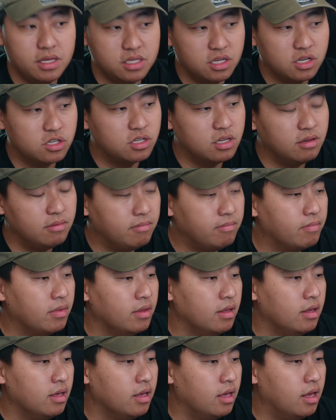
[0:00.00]
could message
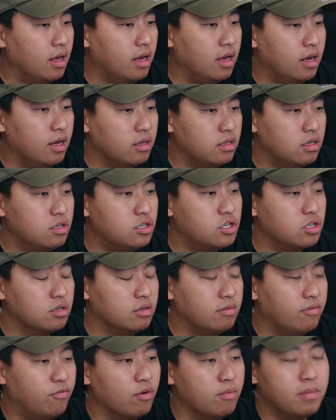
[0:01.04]
them. You
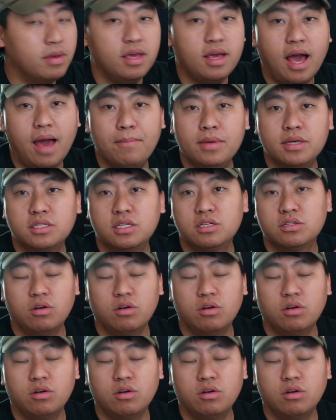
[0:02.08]
should. For me, I